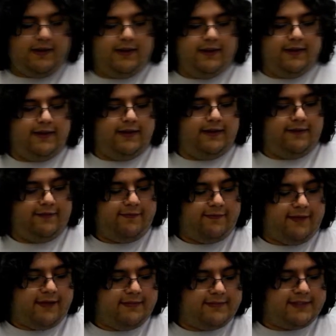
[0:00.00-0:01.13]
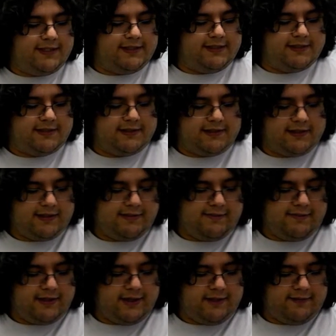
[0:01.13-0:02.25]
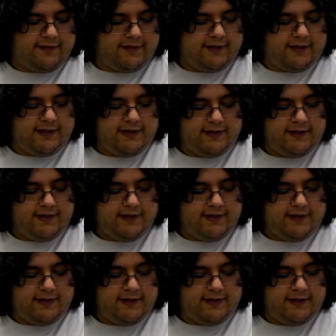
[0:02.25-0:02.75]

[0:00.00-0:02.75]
The flame sensor covered.